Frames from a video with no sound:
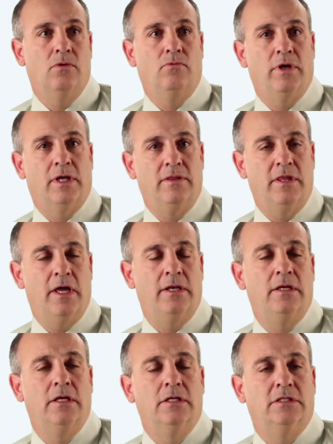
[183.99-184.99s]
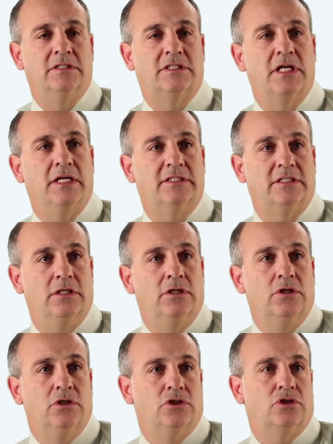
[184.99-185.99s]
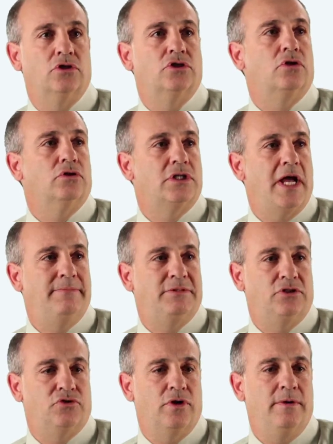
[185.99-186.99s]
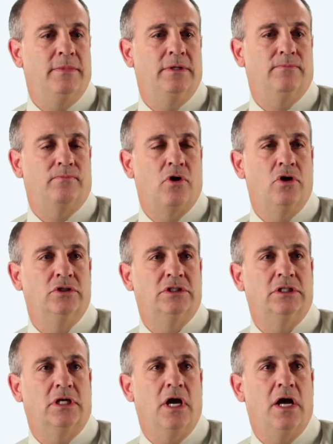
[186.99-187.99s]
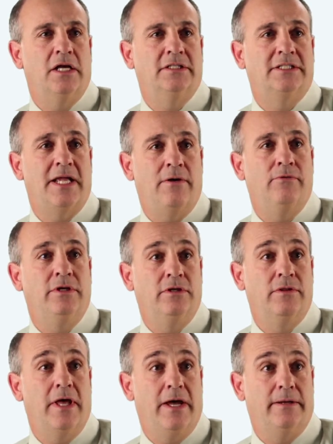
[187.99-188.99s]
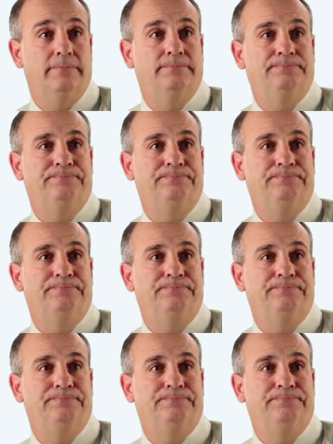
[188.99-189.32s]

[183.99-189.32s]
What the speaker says: We can then discuss the surgical types of treatment, pros and cons, how we do that.